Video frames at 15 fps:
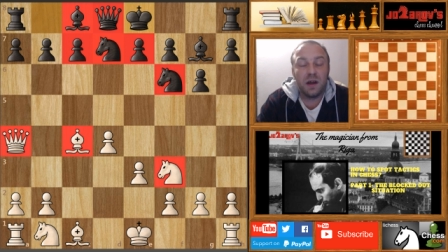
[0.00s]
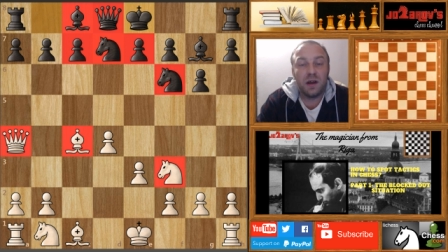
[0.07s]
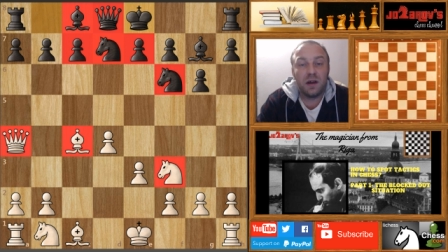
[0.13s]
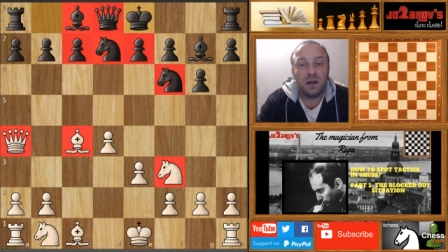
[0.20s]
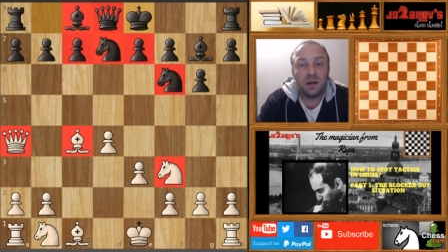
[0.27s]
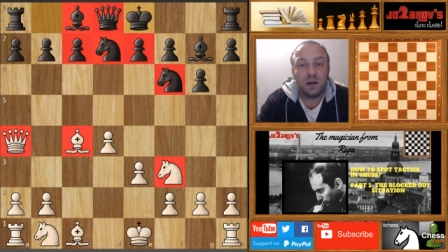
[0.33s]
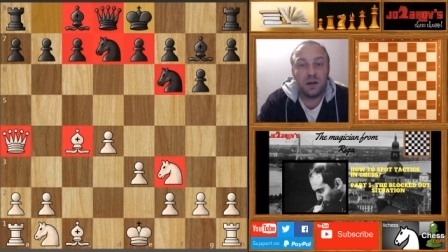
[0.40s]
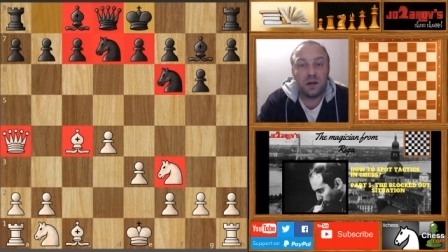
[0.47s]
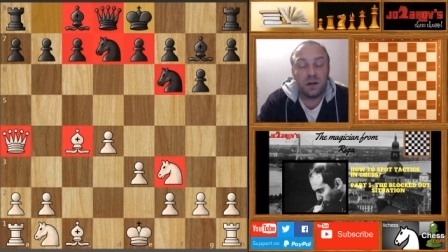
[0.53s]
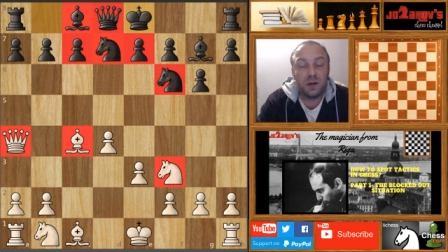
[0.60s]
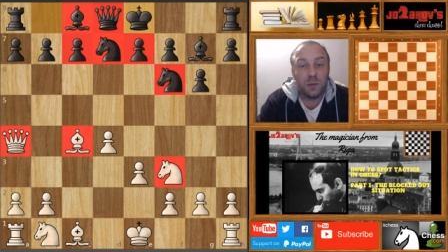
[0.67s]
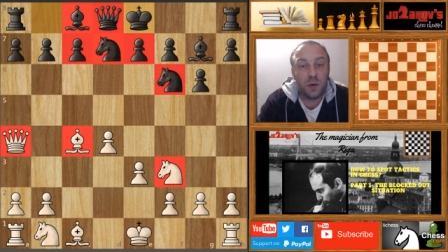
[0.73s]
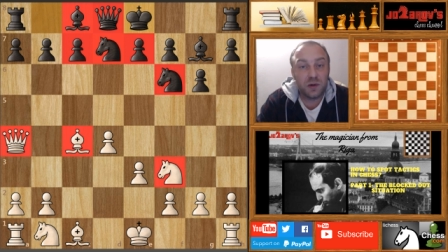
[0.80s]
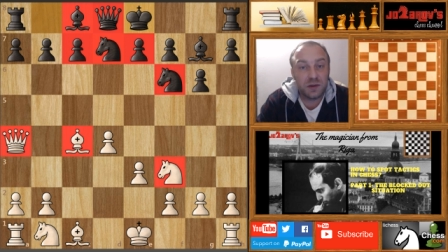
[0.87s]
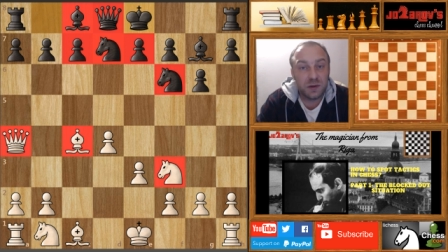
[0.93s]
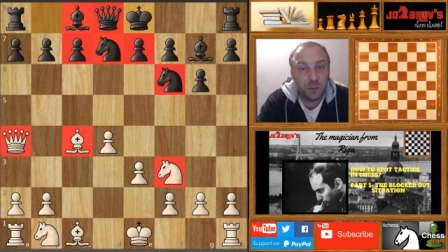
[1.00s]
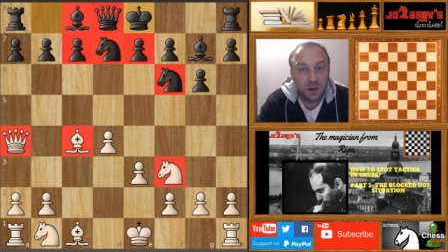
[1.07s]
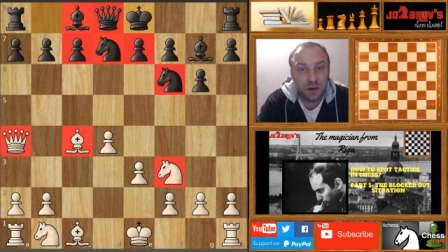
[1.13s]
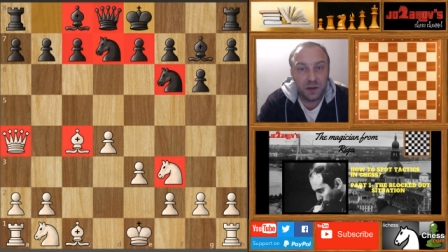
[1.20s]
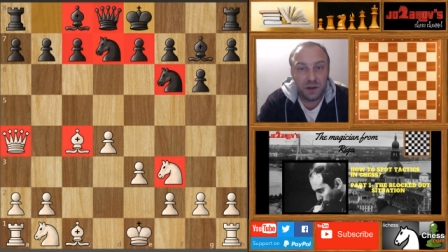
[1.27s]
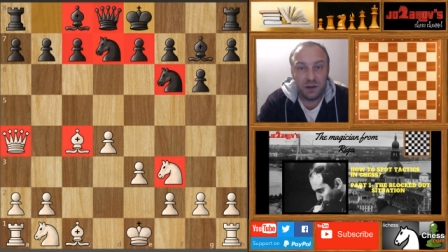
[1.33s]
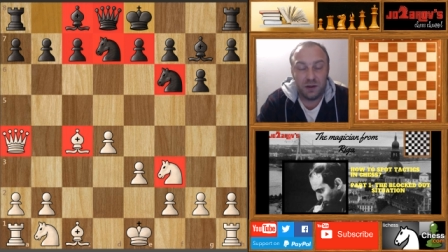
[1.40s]
uh, the
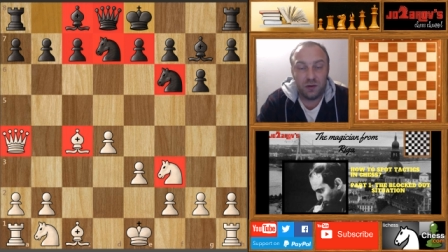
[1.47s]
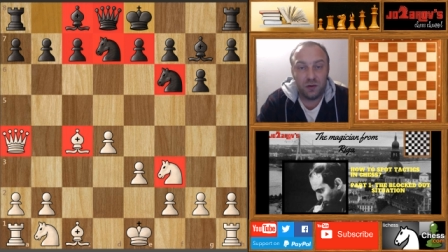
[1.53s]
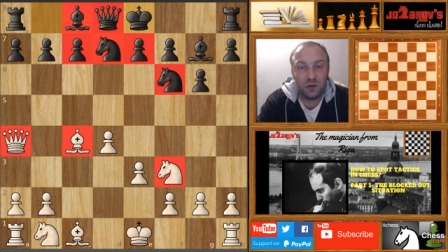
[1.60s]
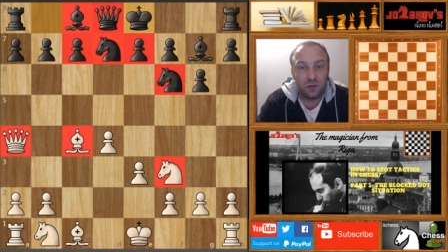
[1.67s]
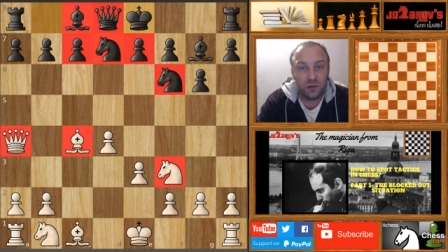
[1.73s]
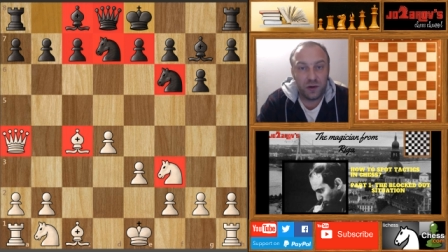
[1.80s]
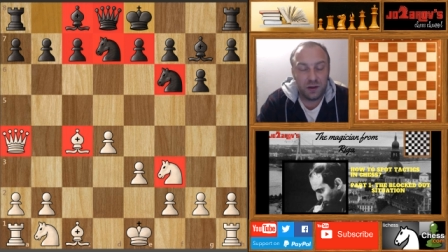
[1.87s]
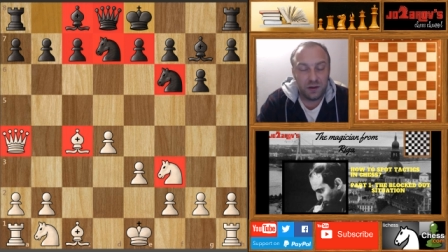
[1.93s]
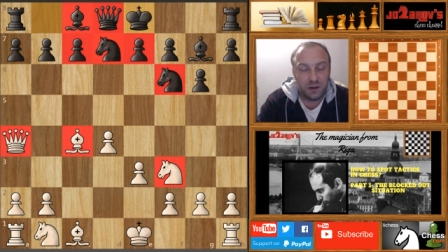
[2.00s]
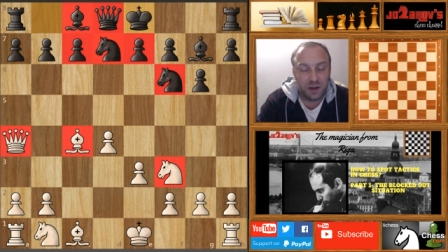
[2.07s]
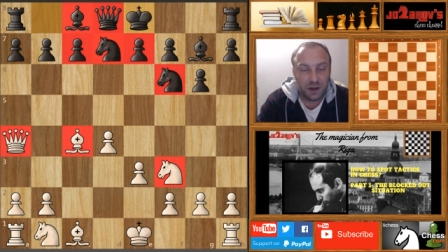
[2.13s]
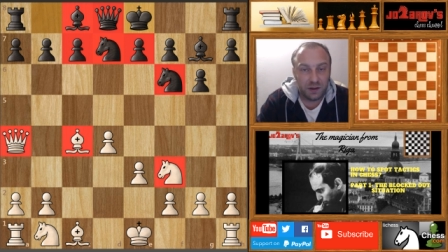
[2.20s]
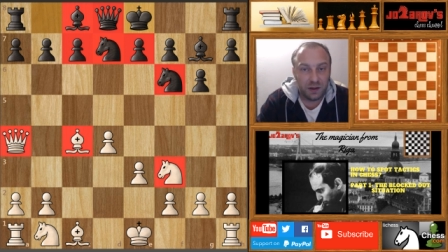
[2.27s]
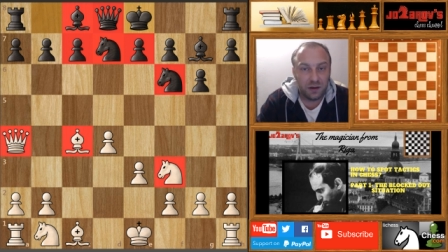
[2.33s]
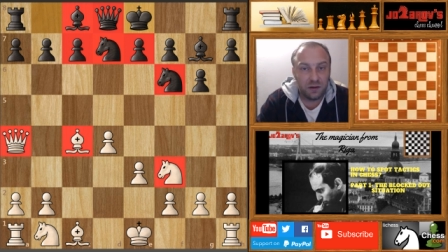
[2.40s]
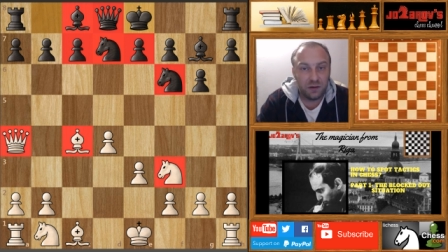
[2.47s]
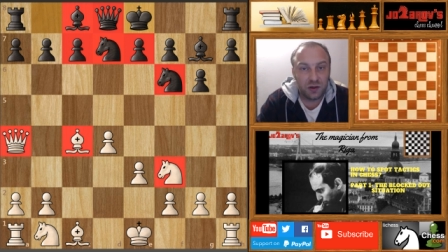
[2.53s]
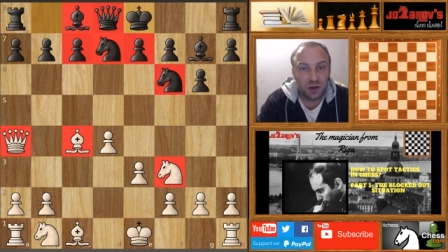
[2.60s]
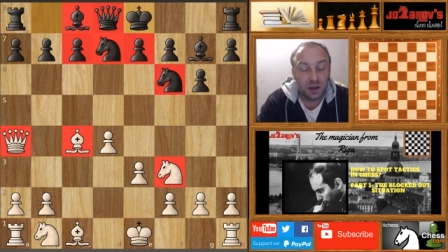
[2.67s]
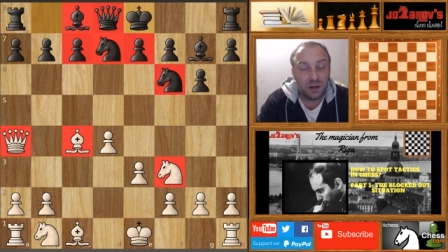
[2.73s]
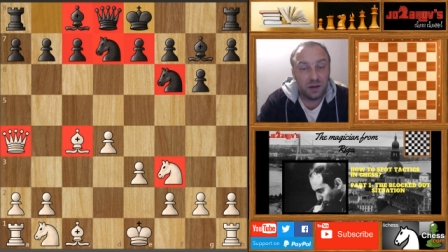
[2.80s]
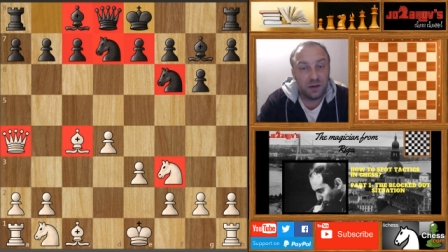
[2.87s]
possibility to create a tactical
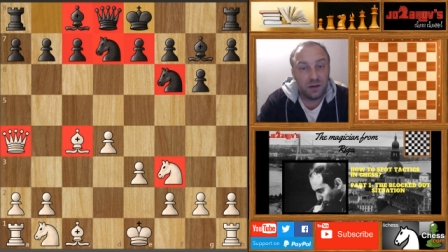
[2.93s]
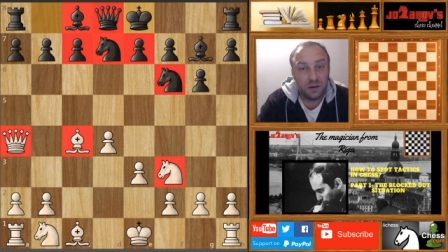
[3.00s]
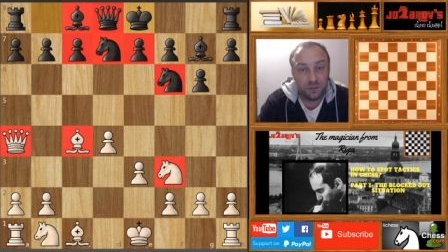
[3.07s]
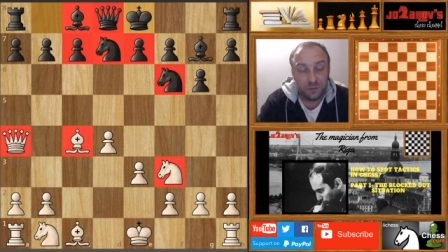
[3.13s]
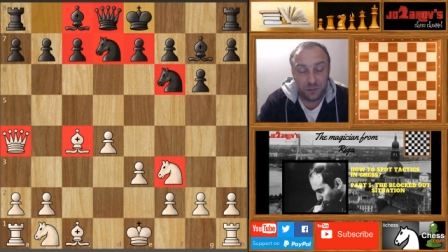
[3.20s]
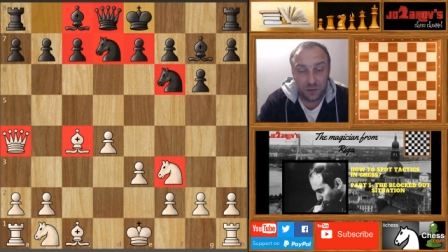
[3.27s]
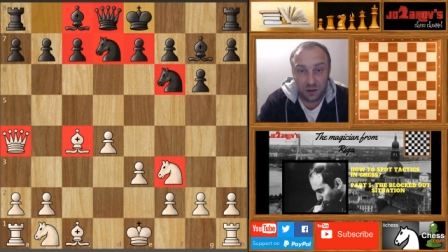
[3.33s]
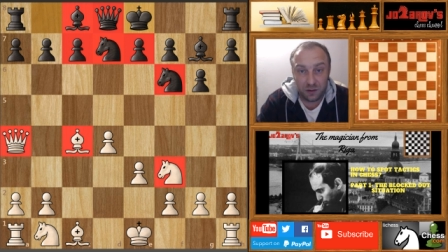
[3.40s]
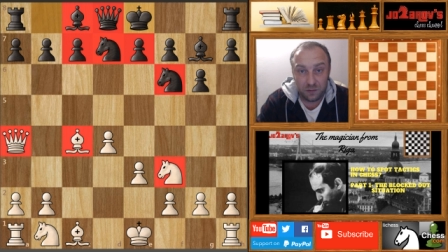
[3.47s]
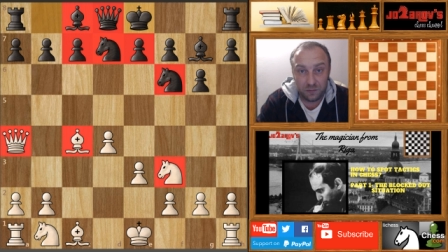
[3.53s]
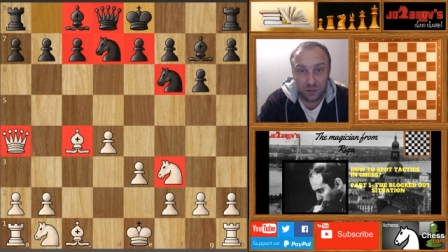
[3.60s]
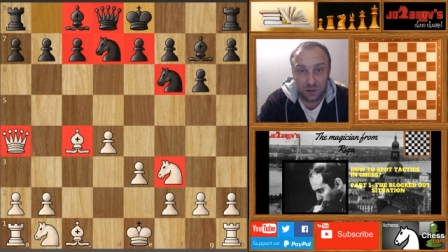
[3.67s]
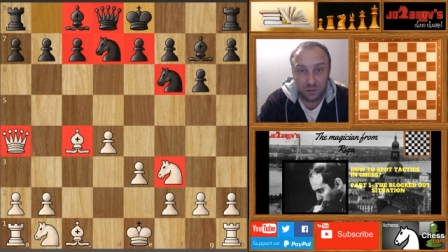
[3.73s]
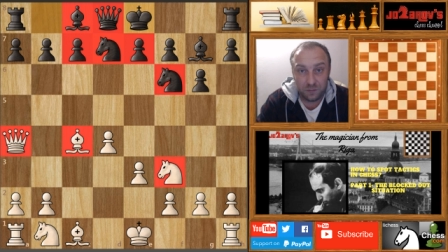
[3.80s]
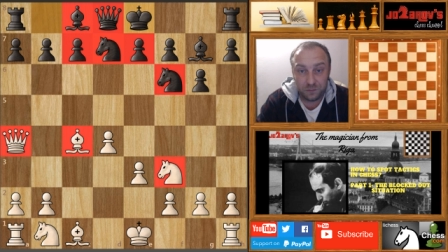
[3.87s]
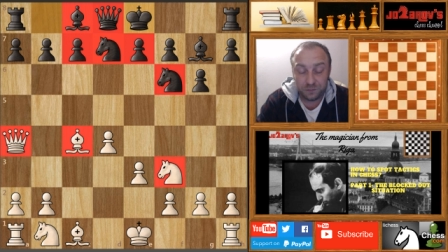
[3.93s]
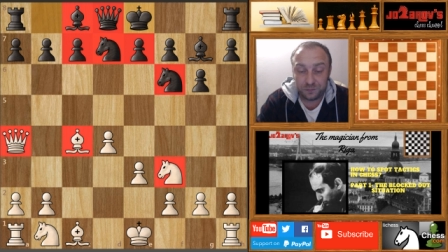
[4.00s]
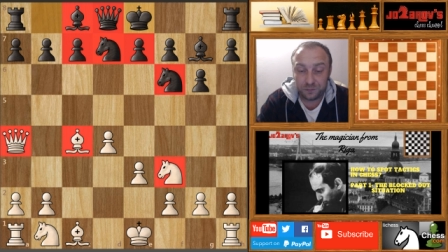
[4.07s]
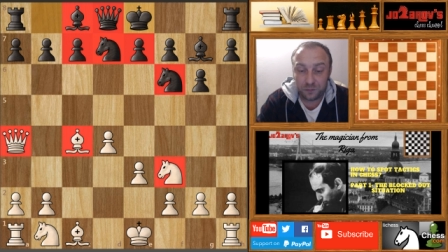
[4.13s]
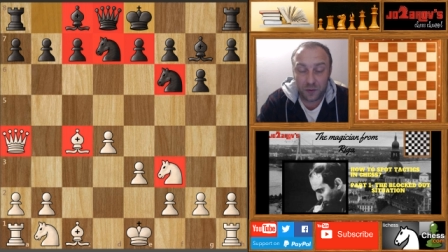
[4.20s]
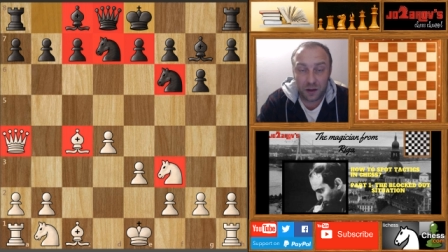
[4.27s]
shot in in in,